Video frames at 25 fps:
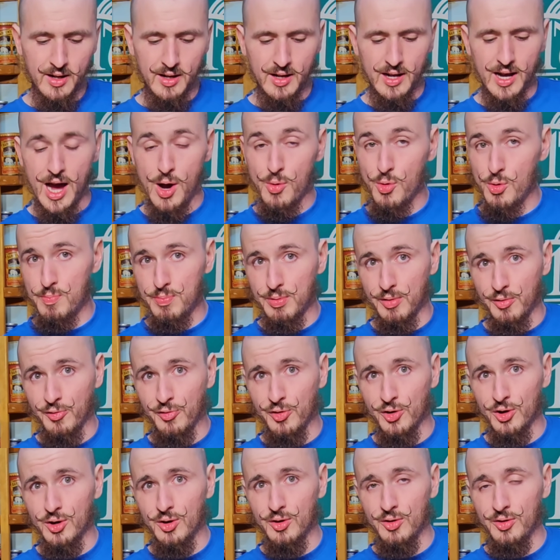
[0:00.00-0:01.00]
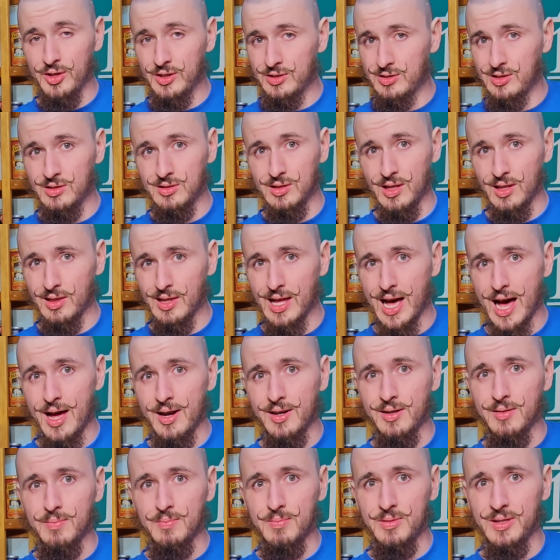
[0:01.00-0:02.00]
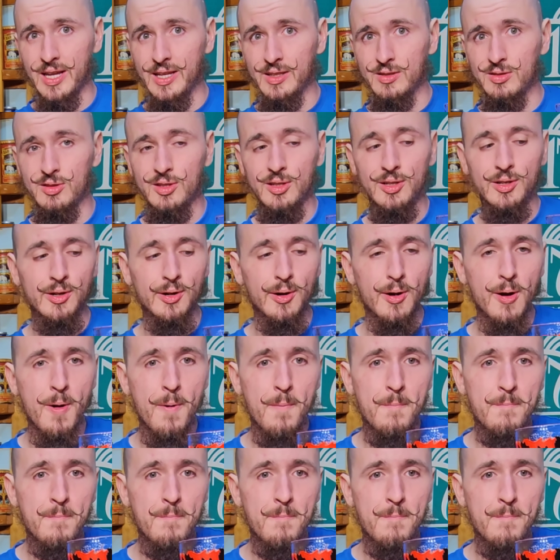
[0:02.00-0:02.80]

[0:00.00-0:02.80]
I would prefer. This is a lot tastier.